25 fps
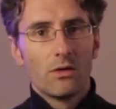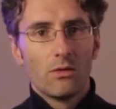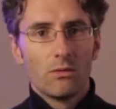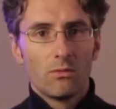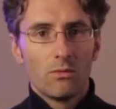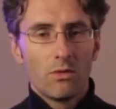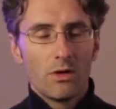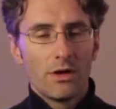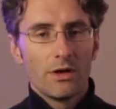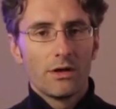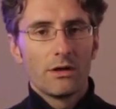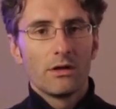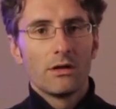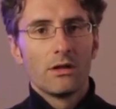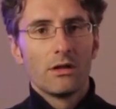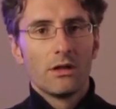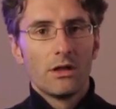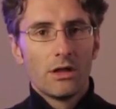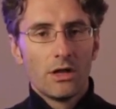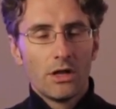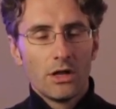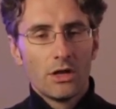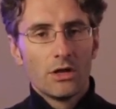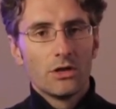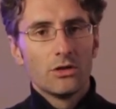One,
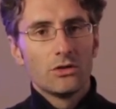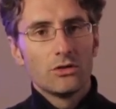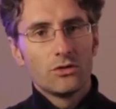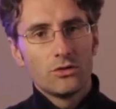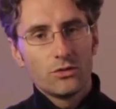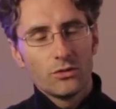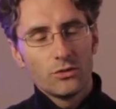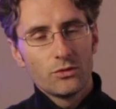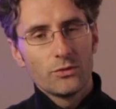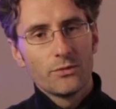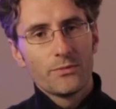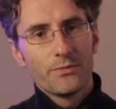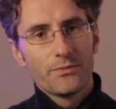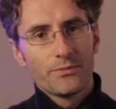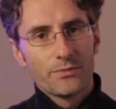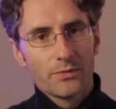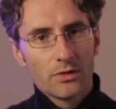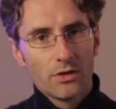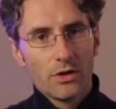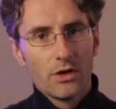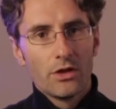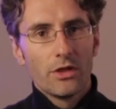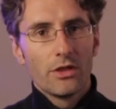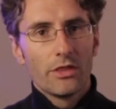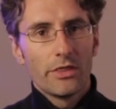two
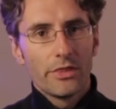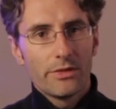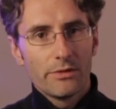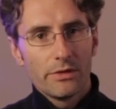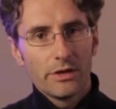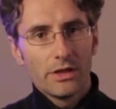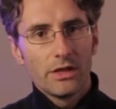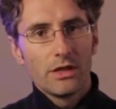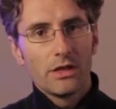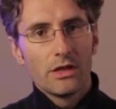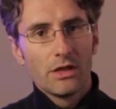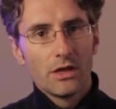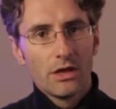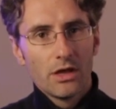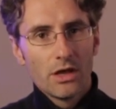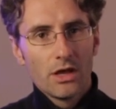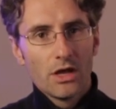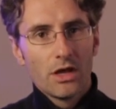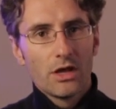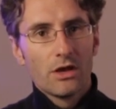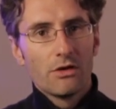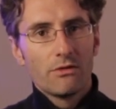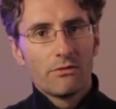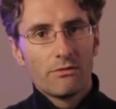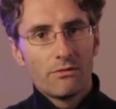three,
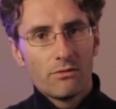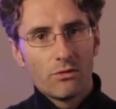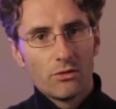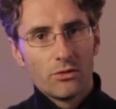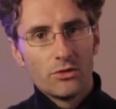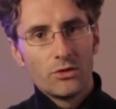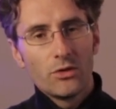four.